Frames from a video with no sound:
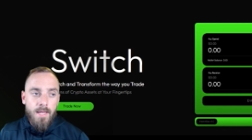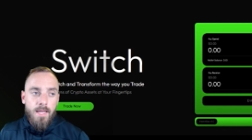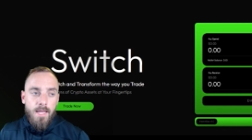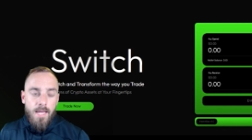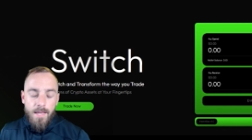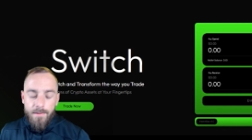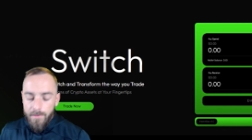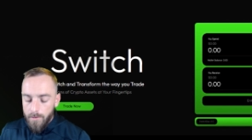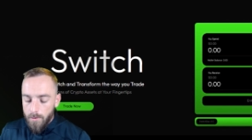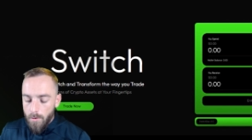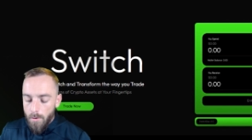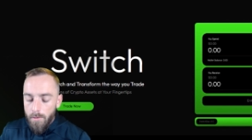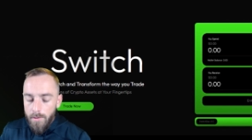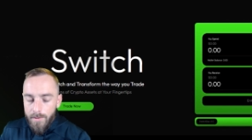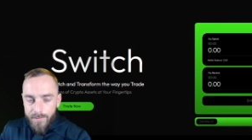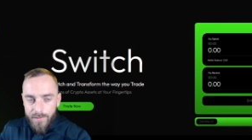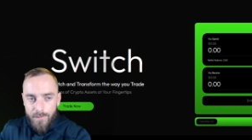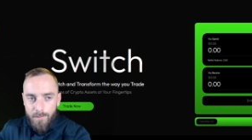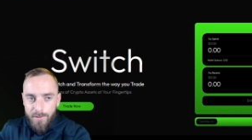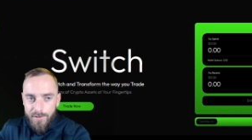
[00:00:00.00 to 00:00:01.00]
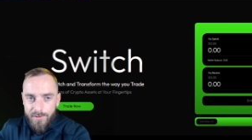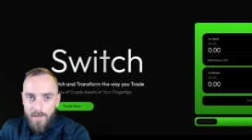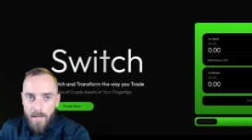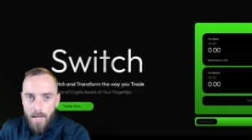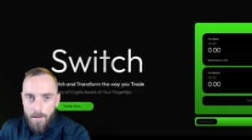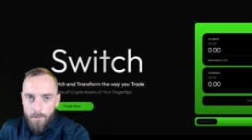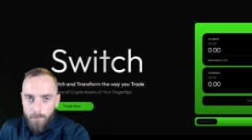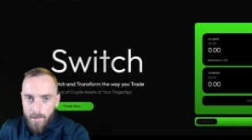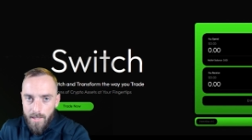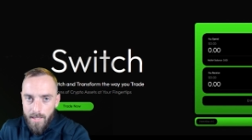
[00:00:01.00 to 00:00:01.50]
And the goal of
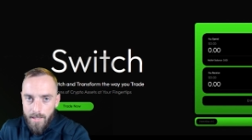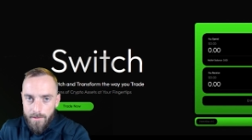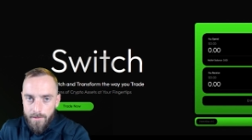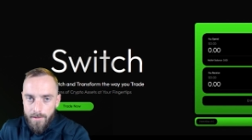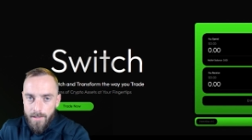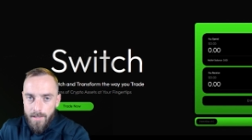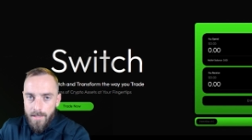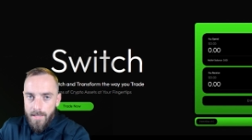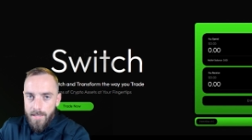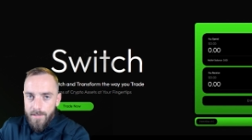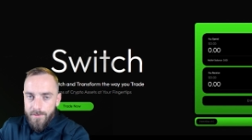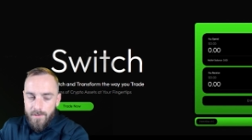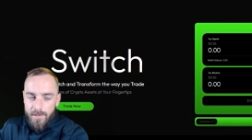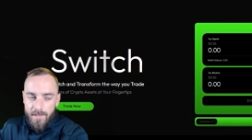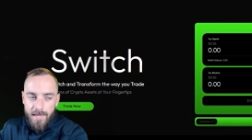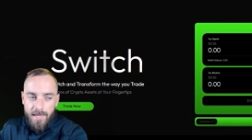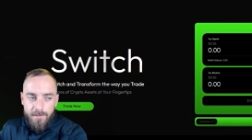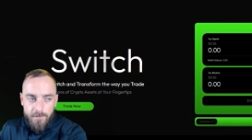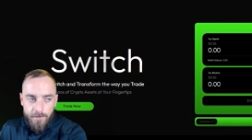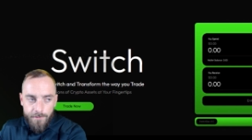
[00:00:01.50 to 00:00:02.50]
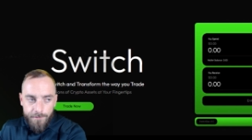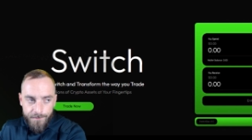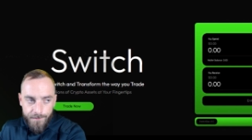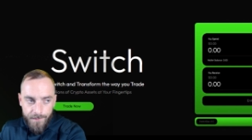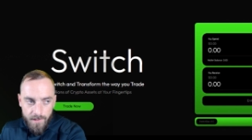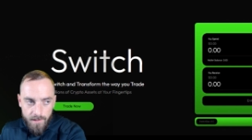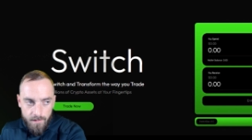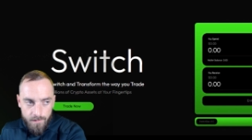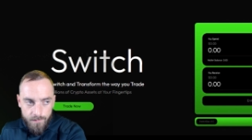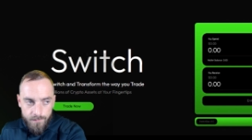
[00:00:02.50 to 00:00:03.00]
Switch.win is to take the
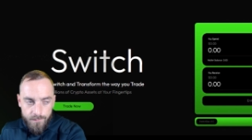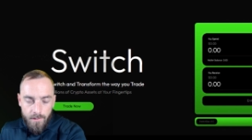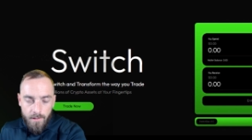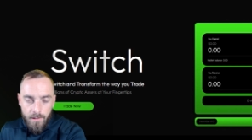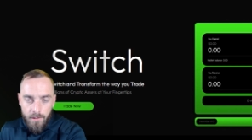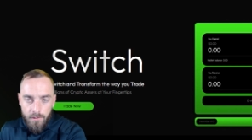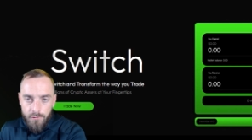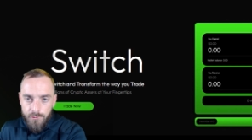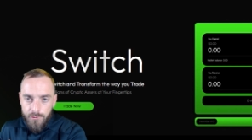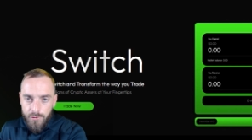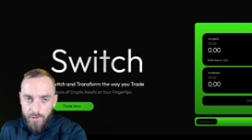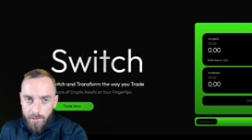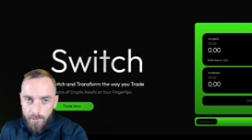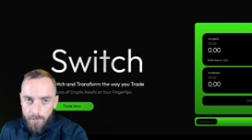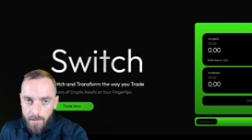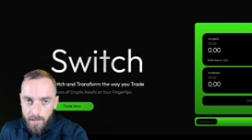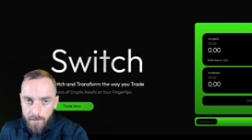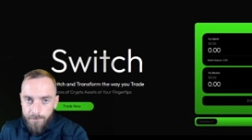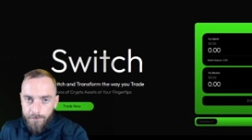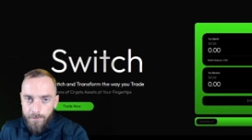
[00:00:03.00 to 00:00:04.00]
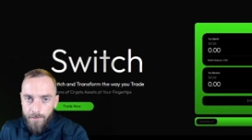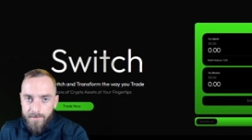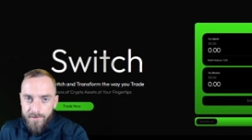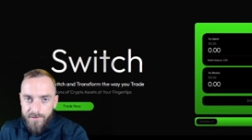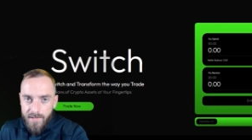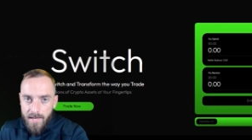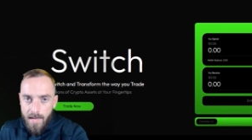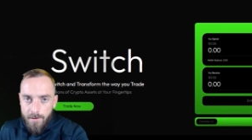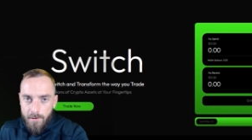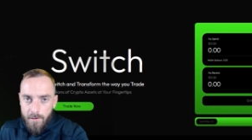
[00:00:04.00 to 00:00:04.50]
fees generated from this
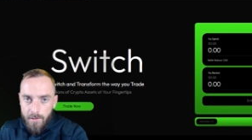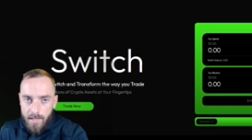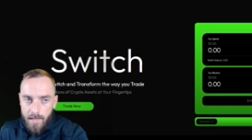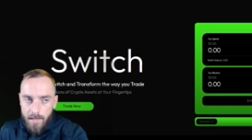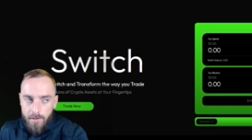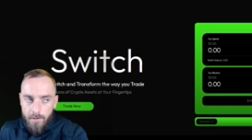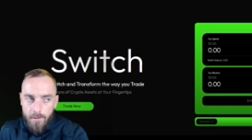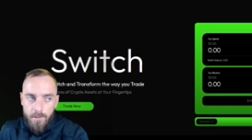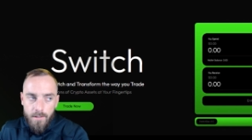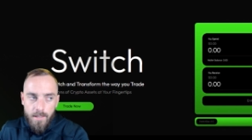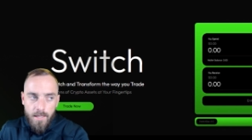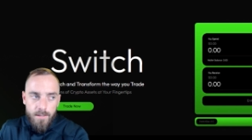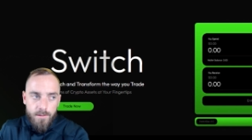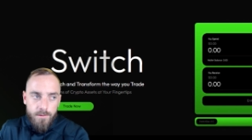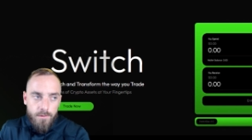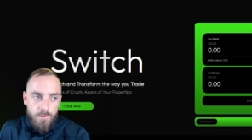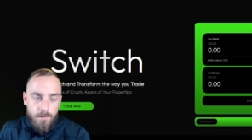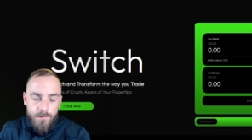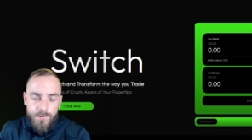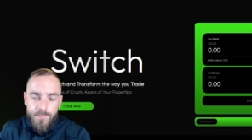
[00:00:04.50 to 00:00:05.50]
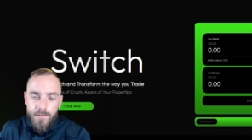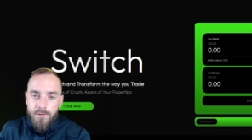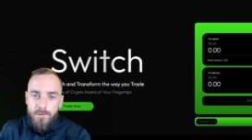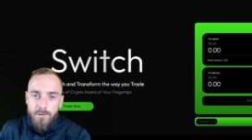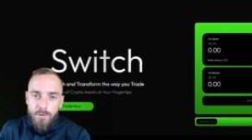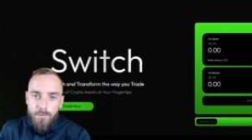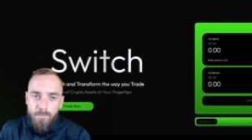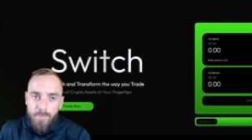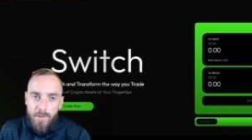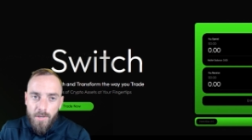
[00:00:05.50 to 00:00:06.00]
aggregator and use it
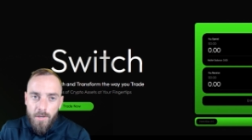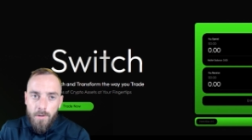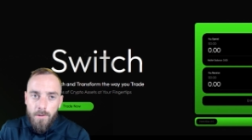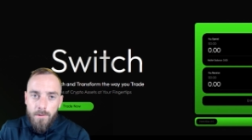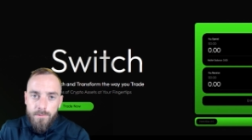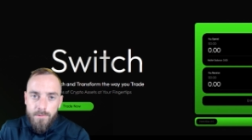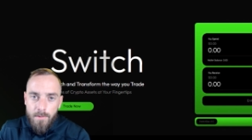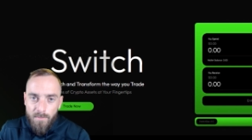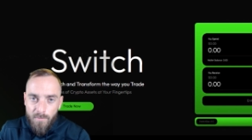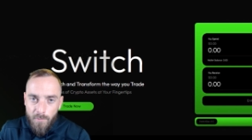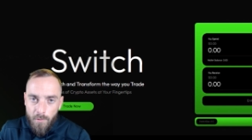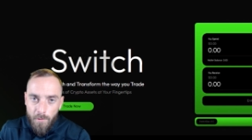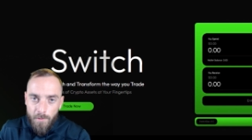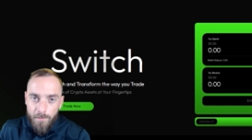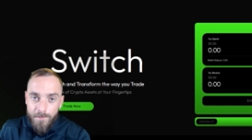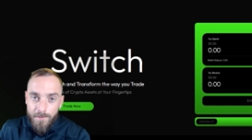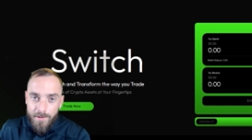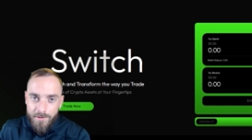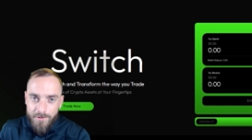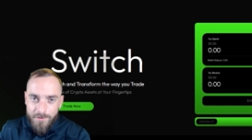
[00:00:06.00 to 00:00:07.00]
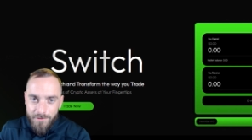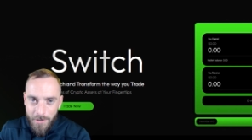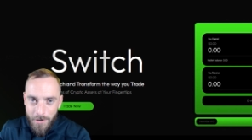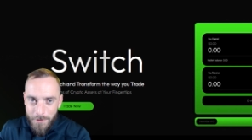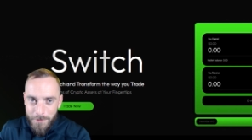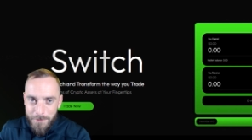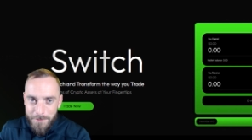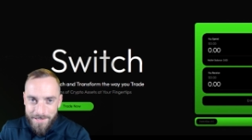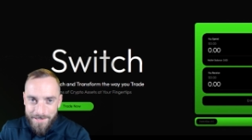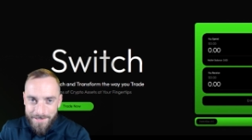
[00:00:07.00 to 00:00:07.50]
to burn the Morpheus
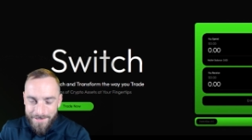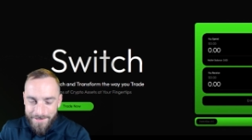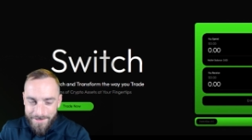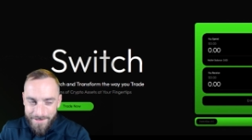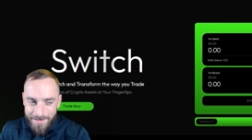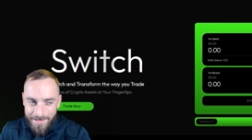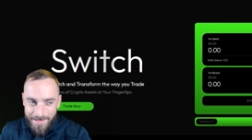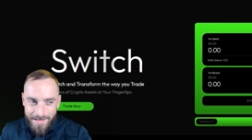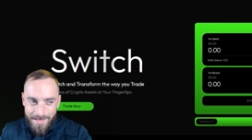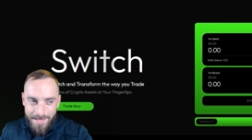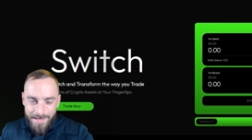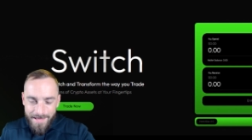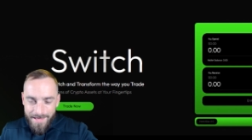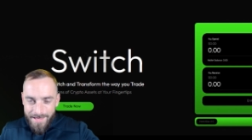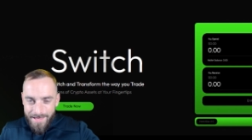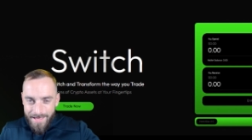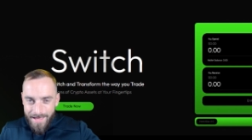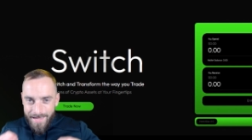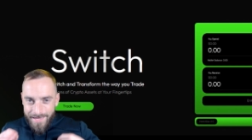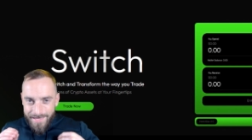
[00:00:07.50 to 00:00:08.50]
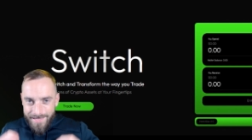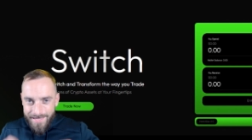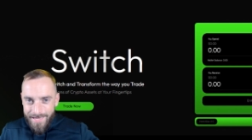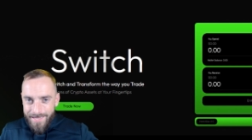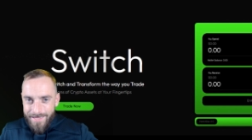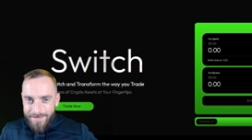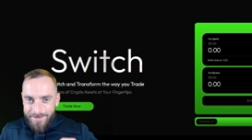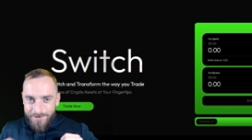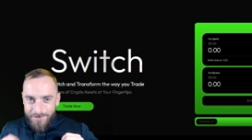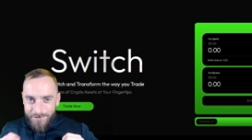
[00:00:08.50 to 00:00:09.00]
token. I
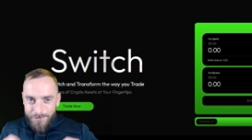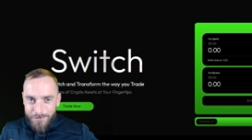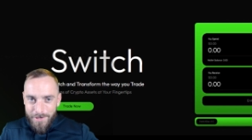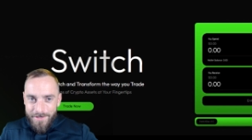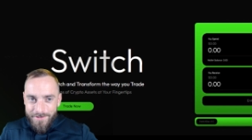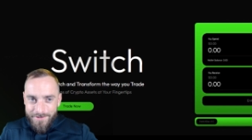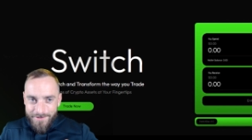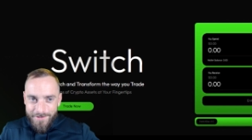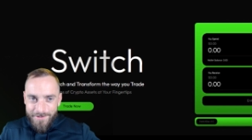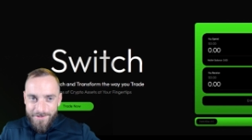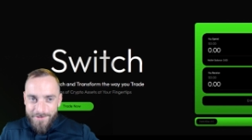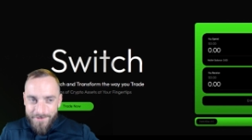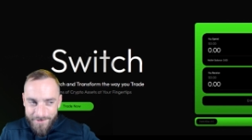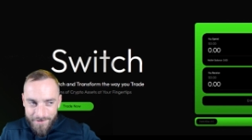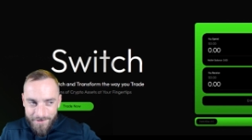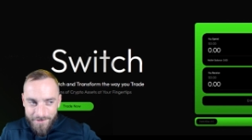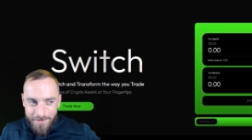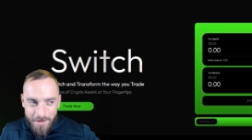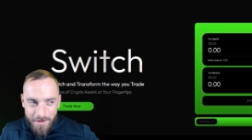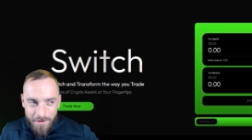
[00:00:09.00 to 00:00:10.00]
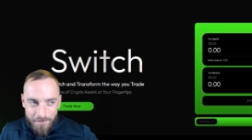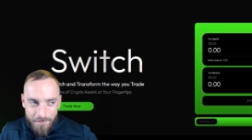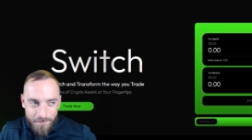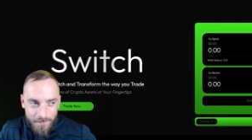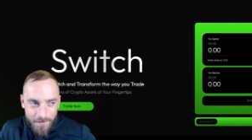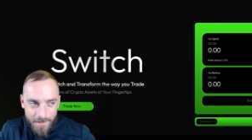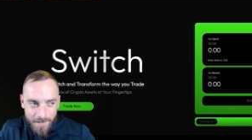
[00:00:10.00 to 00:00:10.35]
can't stress this enough.